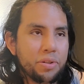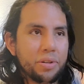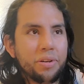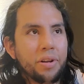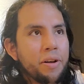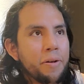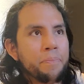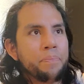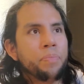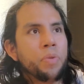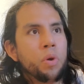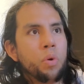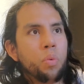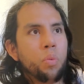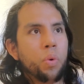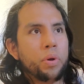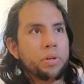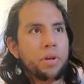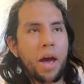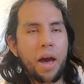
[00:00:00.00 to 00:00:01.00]
And
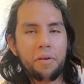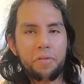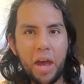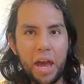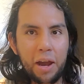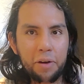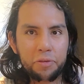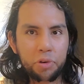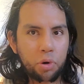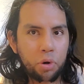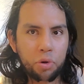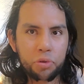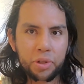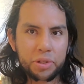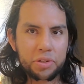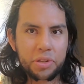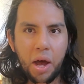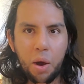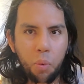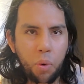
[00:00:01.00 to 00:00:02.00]
when you have After Earth
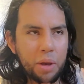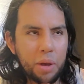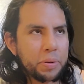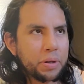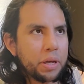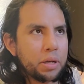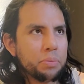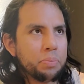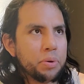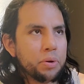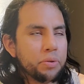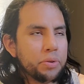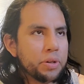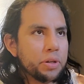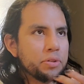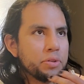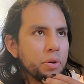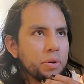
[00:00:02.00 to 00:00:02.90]
that's not wiping any buildings,